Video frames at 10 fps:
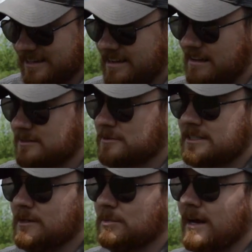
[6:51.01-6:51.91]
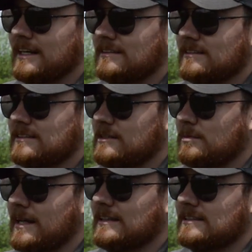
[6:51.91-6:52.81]
I have some steel
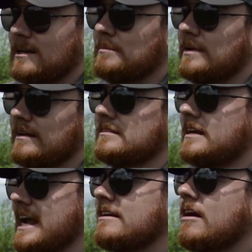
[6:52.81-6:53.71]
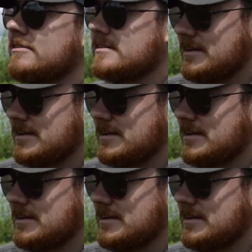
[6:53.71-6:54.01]
plates up at 800,